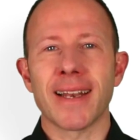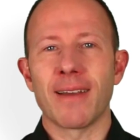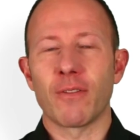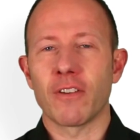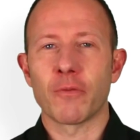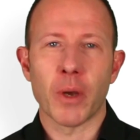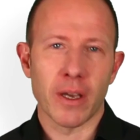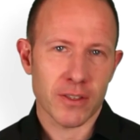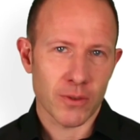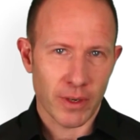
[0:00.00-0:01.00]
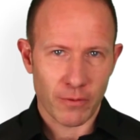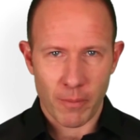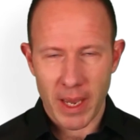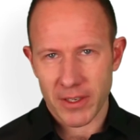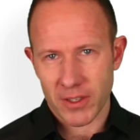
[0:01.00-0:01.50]
level of personal
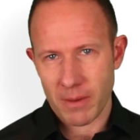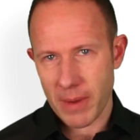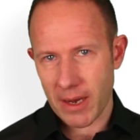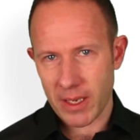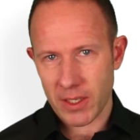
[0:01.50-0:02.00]
information about